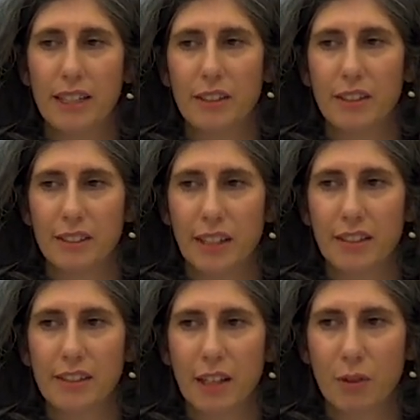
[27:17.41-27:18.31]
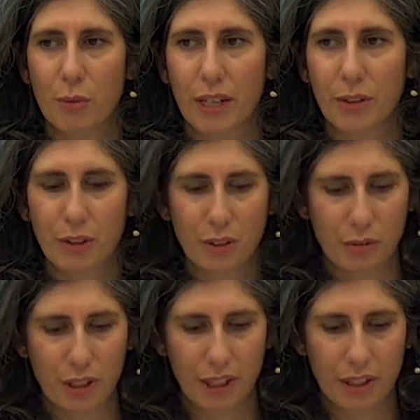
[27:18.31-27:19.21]
and our states have the right to
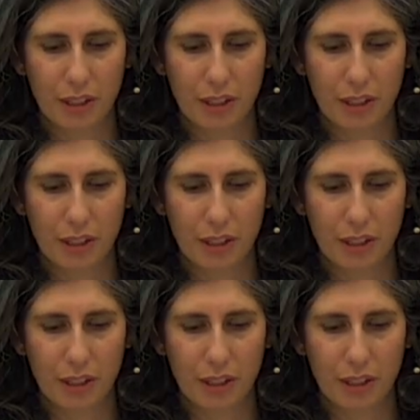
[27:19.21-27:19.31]
intervene